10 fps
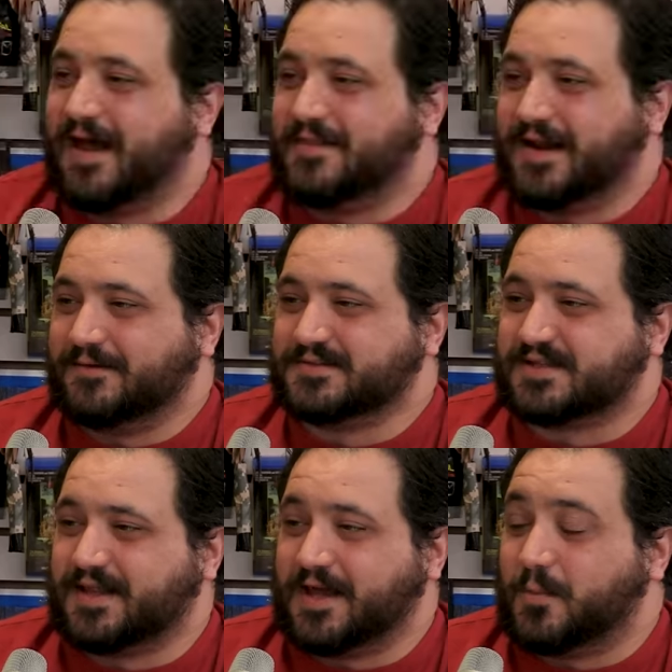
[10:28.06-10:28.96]
And then he
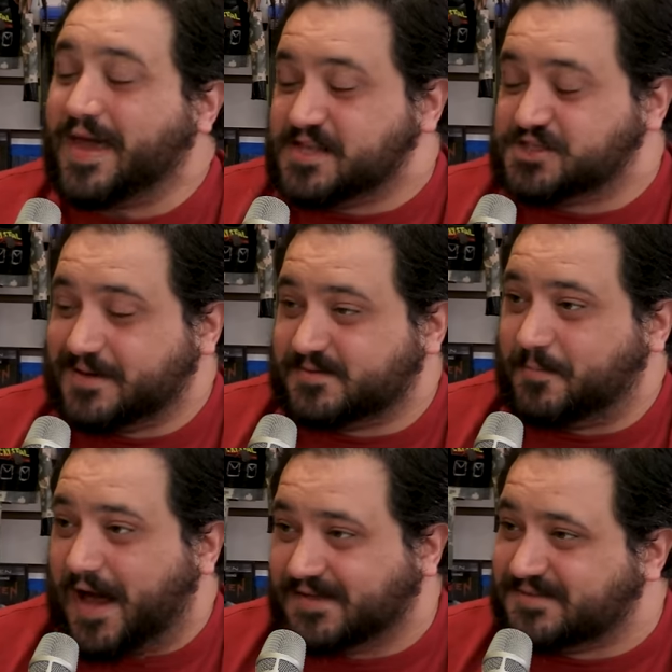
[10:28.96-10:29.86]
was like, "Wait, James
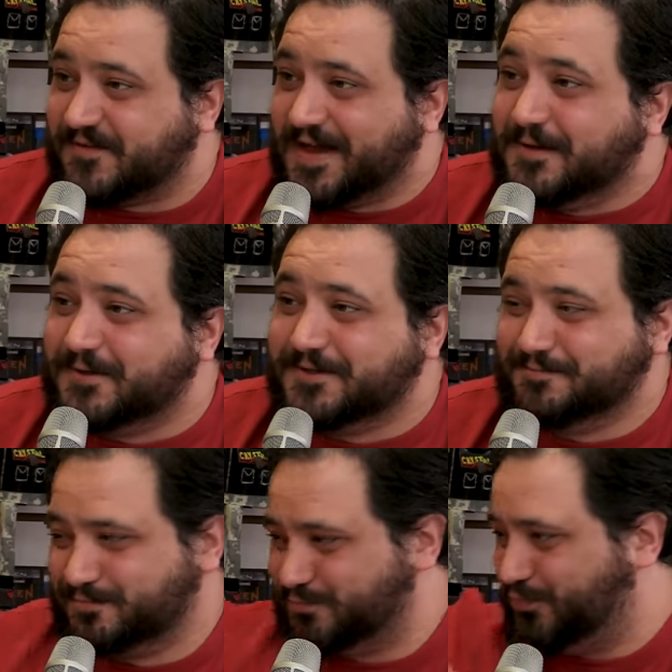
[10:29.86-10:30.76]
Bond's
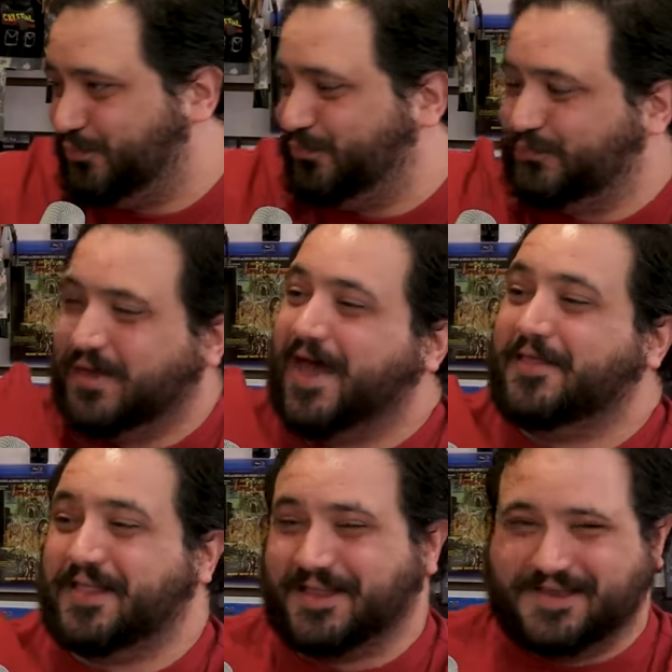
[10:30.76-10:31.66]
available?" and
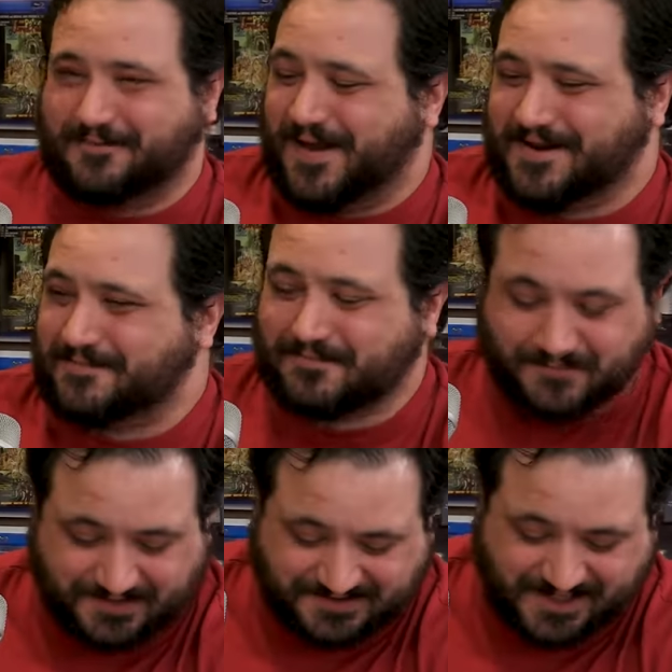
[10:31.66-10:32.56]
then like he went and
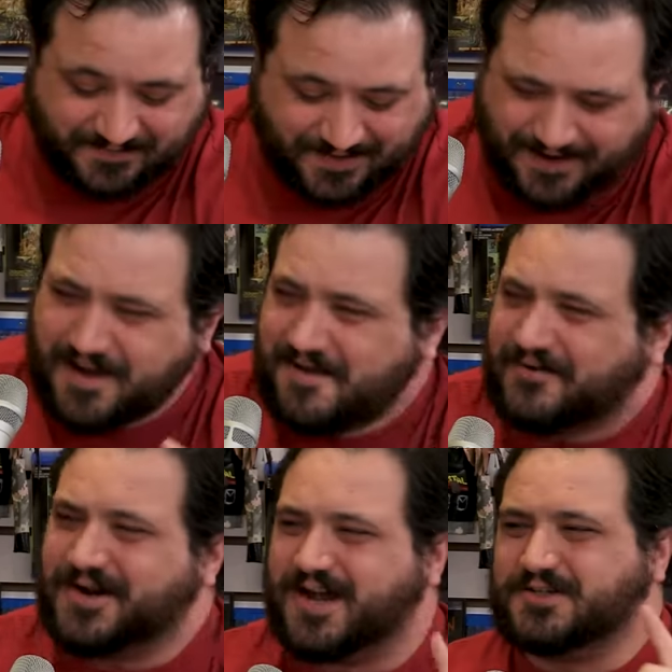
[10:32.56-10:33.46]
was James Bond.
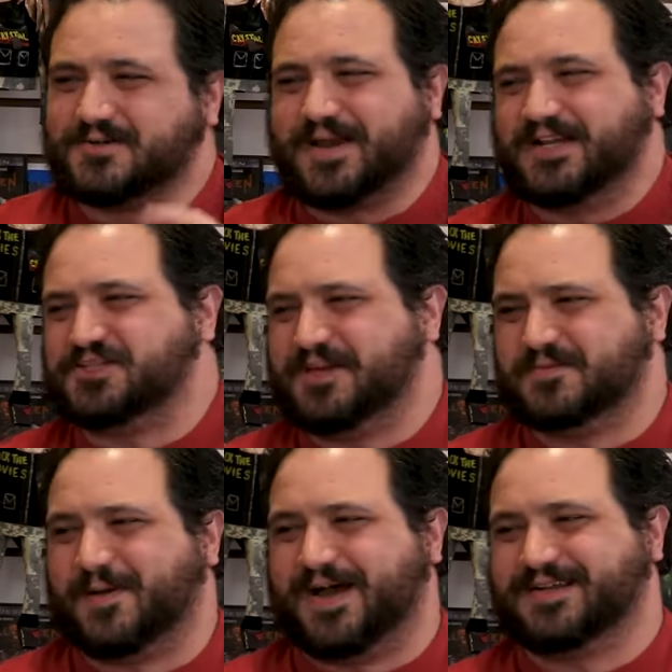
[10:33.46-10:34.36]
Very underrated
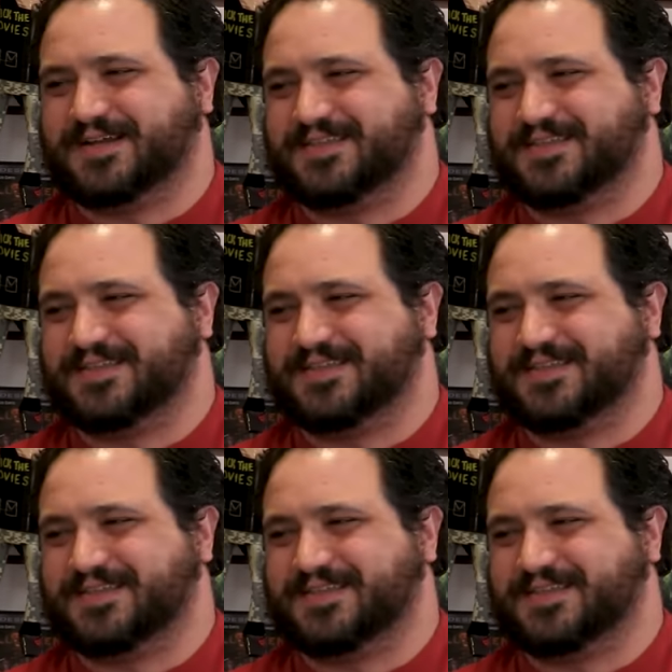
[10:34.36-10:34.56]
James Bond, I